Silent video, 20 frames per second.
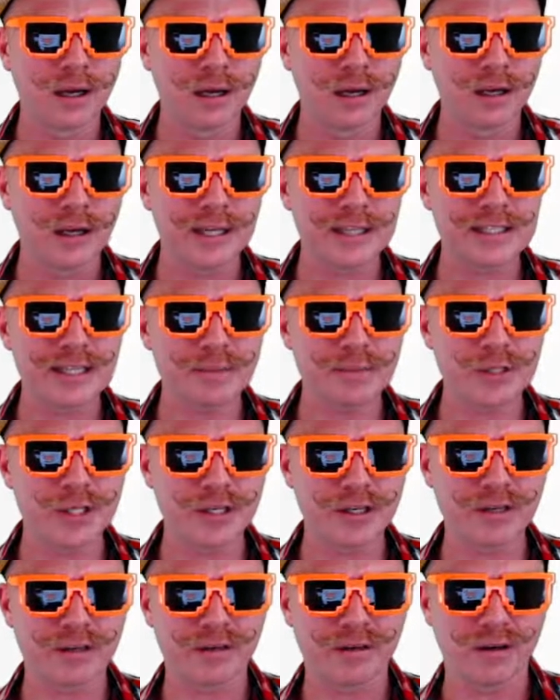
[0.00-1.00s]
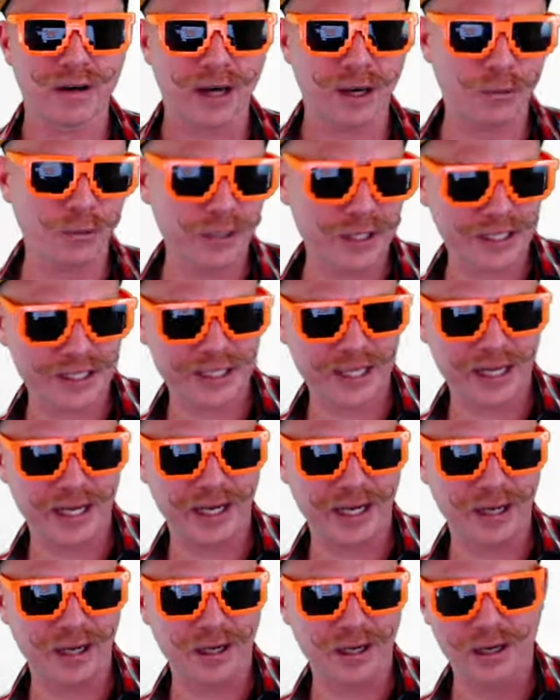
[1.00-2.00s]
It's up to you. I want to
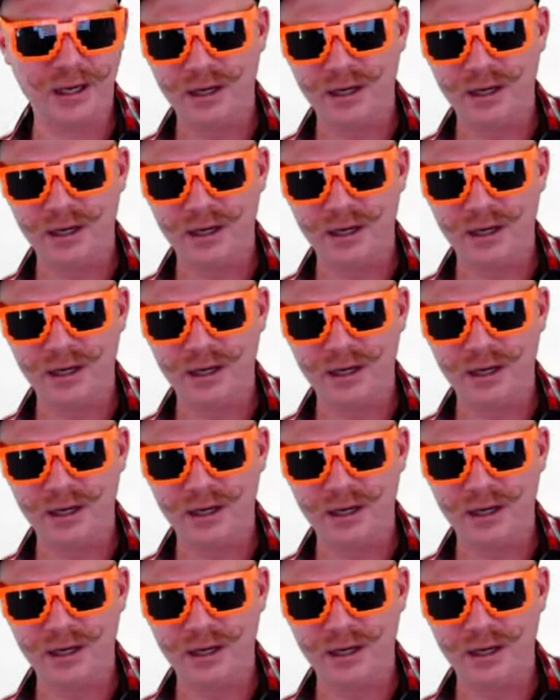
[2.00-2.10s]
see